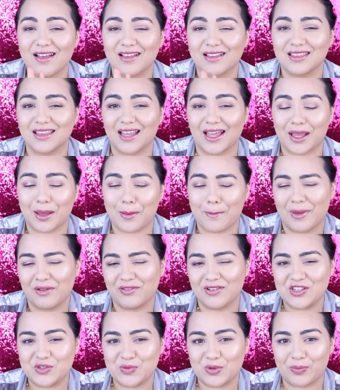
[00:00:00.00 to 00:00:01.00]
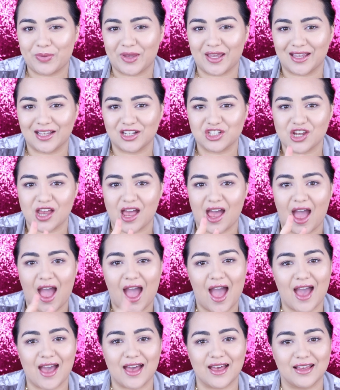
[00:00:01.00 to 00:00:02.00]
like my Facebook page,
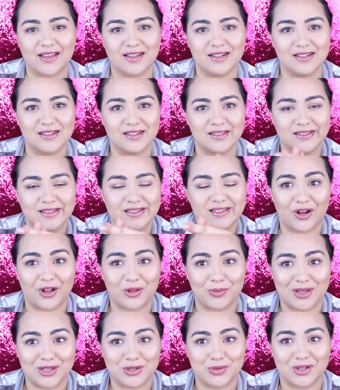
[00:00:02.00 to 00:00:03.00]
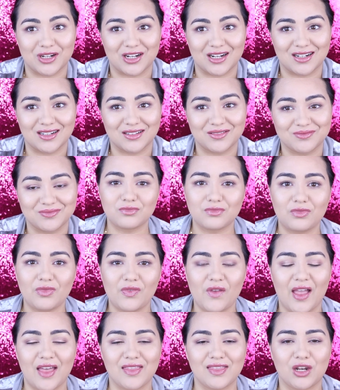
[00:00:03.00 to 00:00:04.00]
and follow me on Twitter.
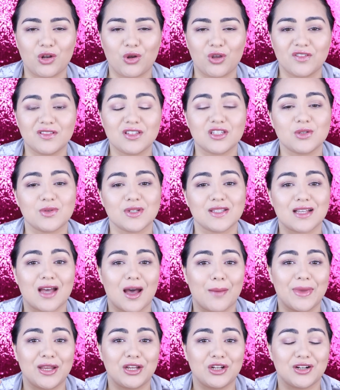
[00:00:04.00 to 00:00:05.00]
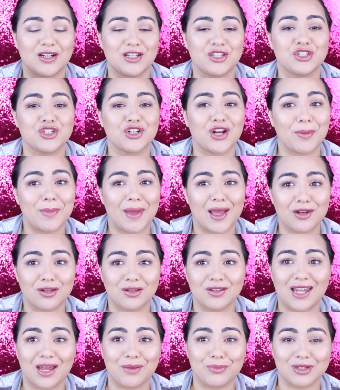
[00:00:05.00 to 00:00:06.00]
And then all you have to do is comment your Instagram
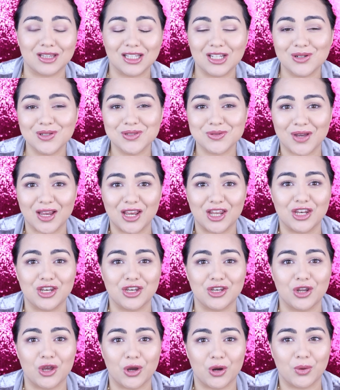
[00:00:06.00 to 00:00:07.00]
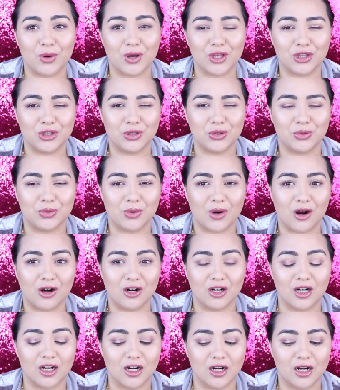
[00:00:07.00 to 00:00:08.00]
handle down below so I know you
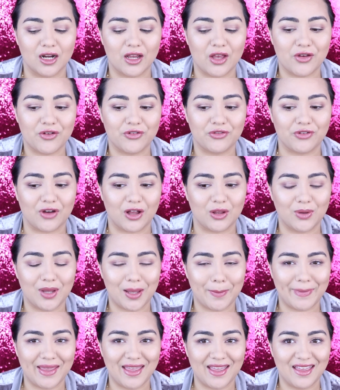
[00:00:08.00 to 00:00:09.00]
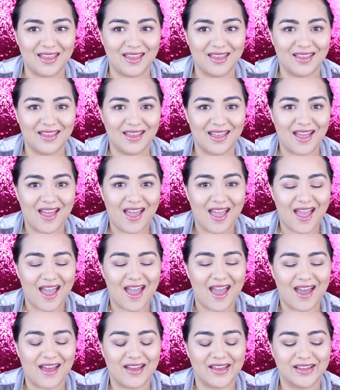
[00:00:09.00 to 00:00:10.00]
are following me.
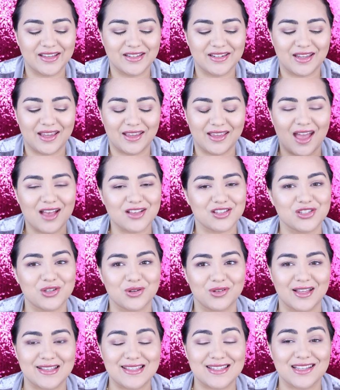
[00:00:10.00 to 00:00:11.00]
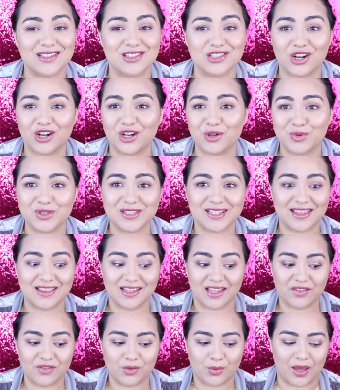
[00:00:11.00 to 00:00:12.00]
And yeah, so let's get started what's in
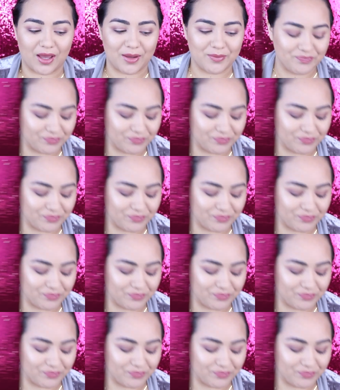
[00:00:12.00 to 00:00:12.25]
the giveaway.